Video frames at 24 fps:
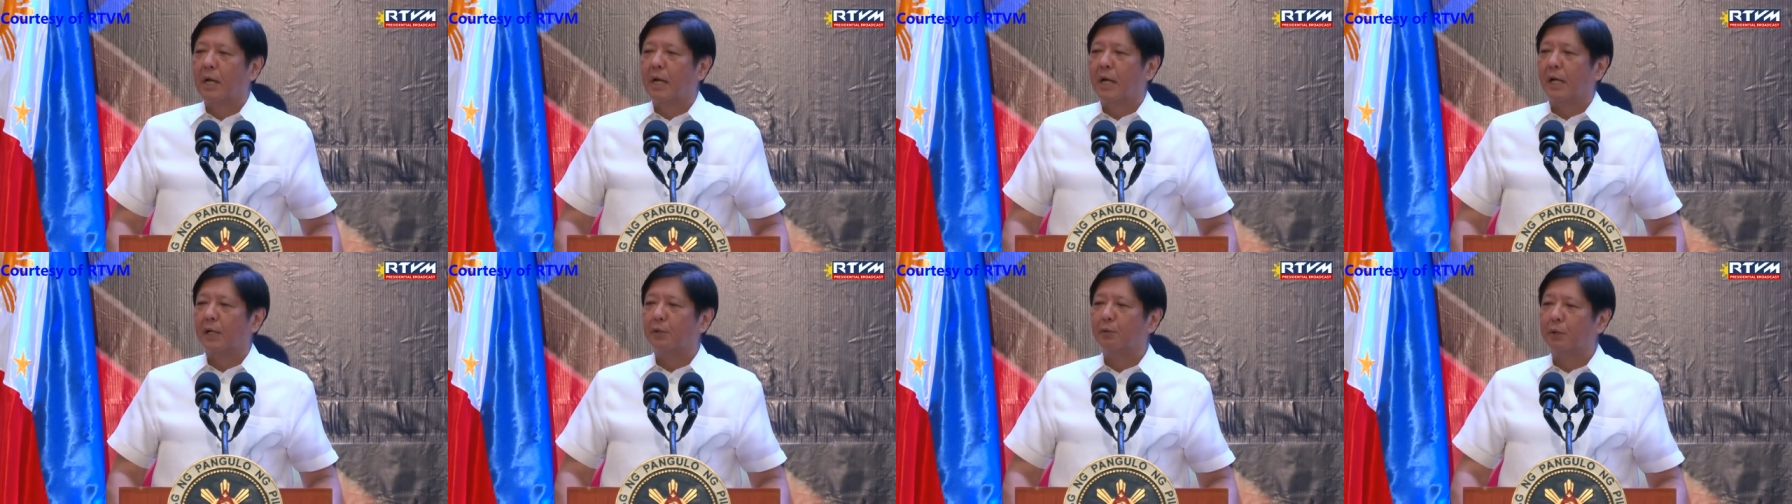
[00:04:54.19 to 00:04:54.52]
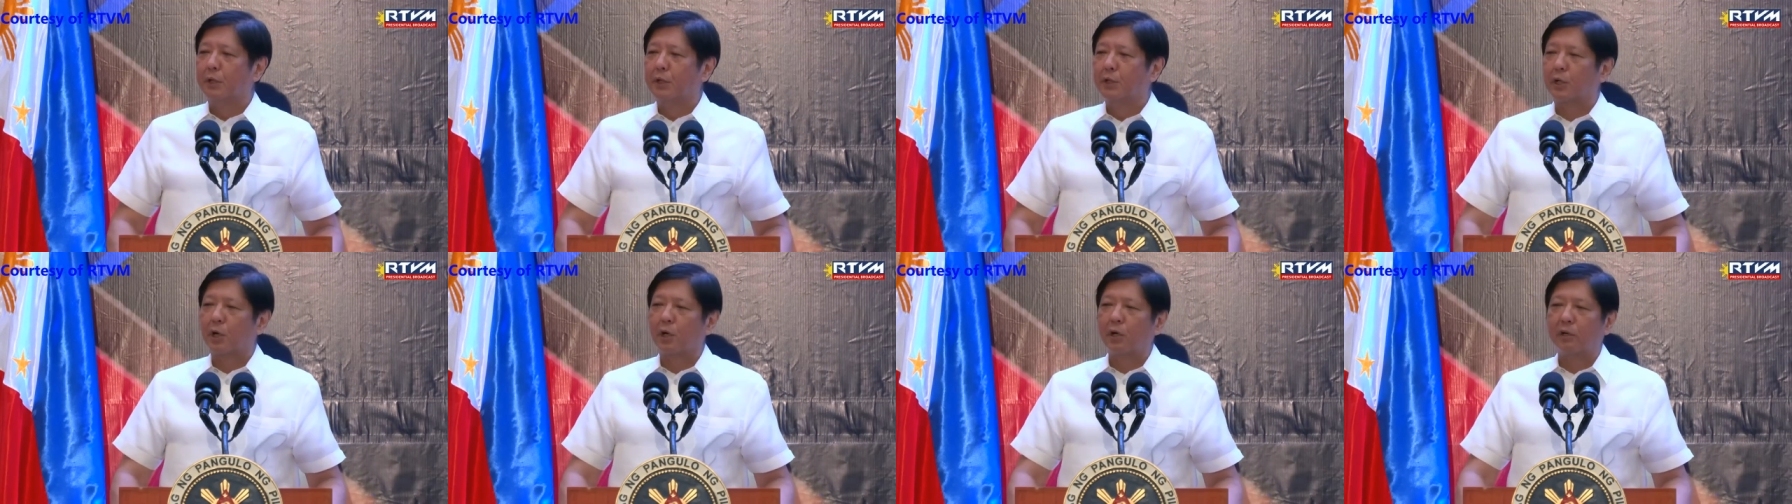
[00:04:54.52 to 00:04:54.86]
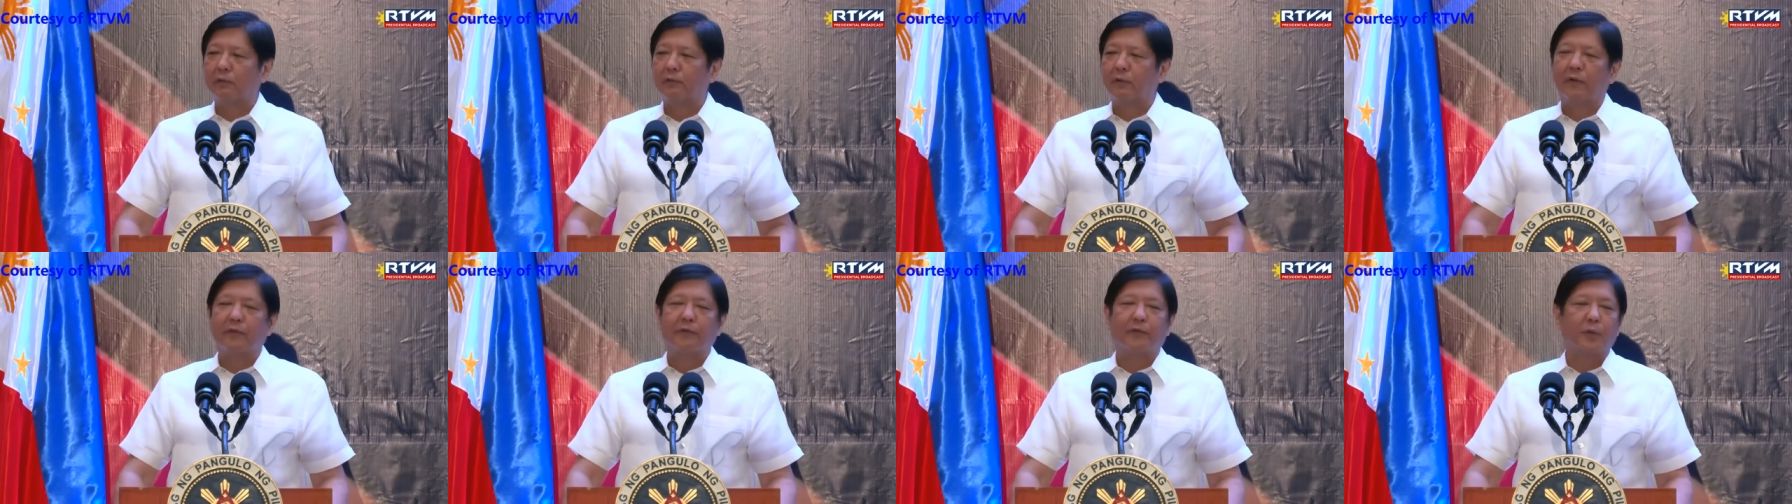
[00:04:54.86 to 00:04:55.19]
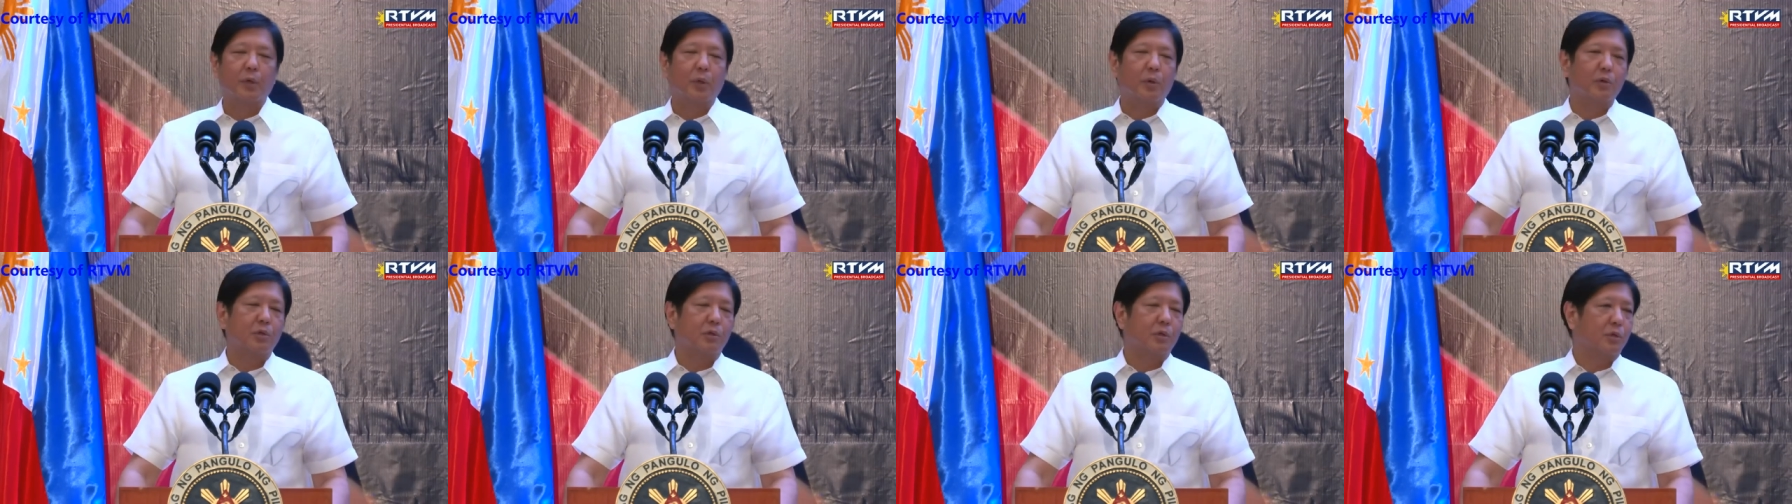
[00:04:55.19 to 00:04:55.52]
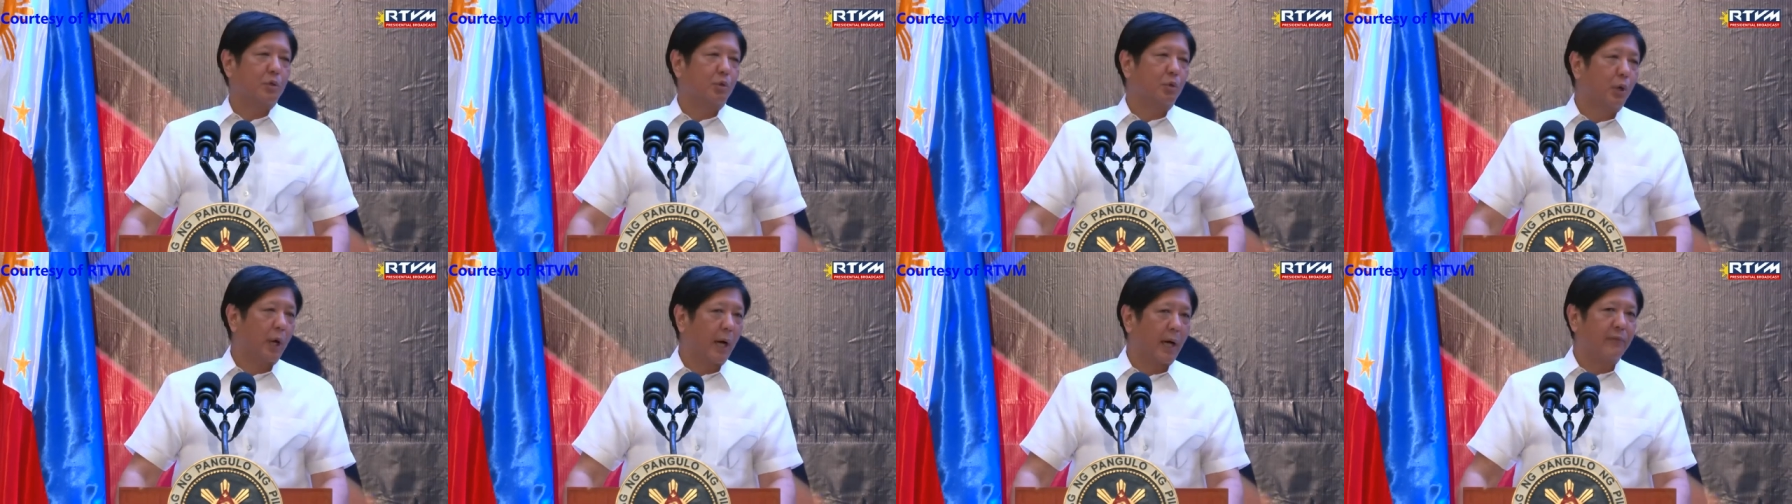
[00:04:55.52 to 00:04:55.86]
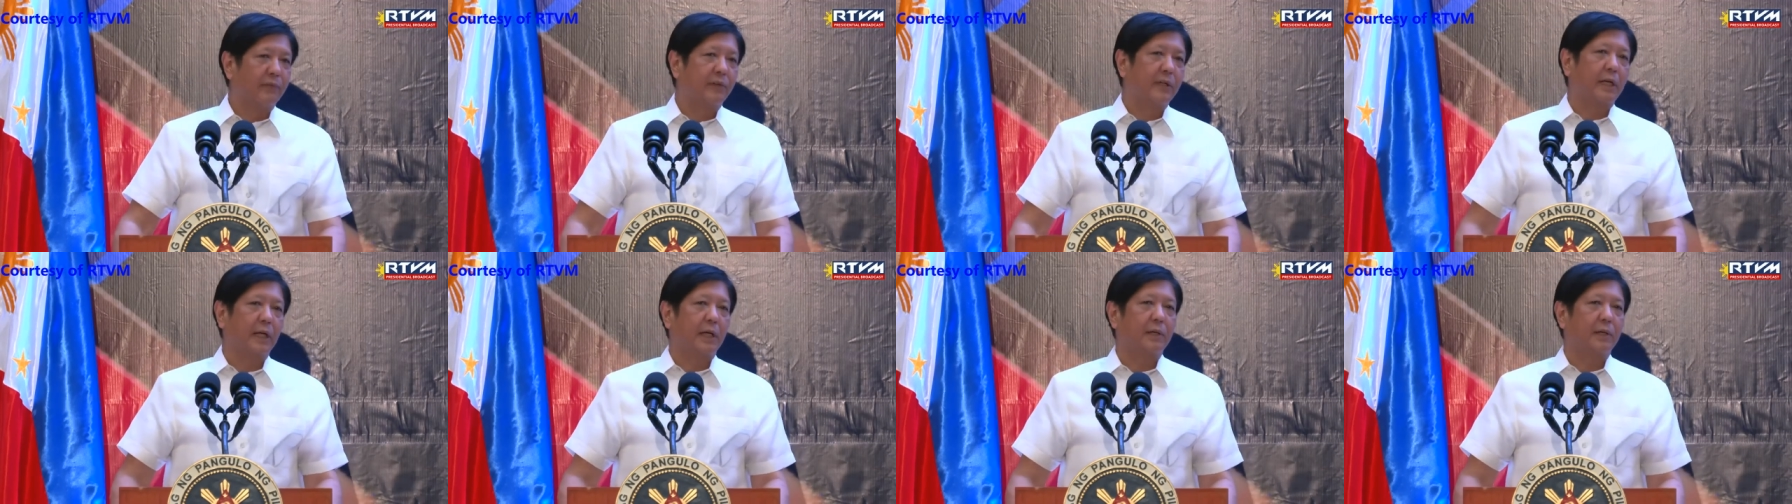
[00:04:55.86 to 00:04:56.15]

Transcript: and resolve of those who have